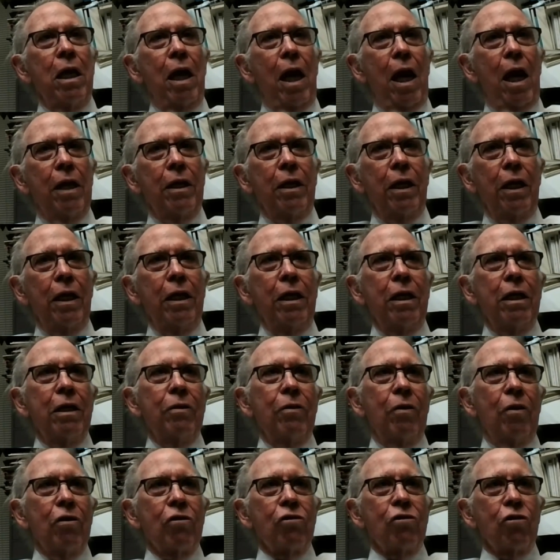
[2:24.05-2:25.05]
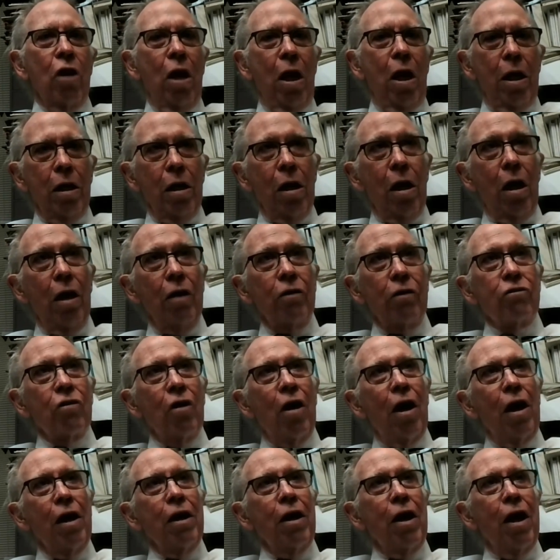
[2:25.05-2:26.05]
and he and the Shanghai
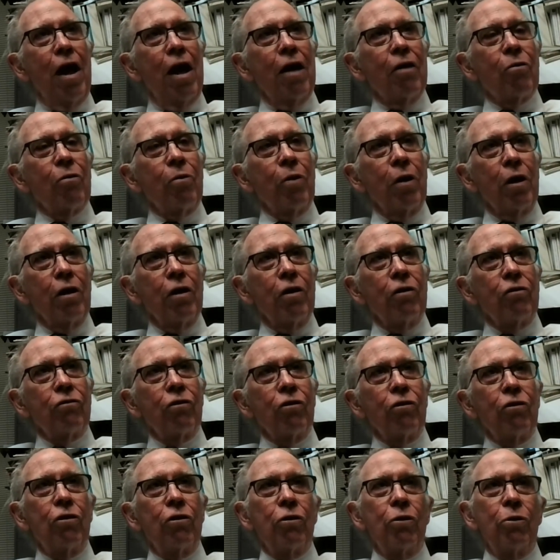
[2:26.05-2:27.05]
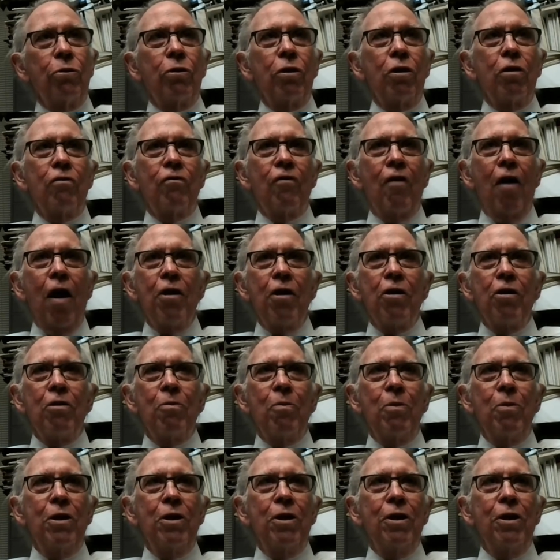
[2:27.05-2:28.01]
Psychiatric Institute invited me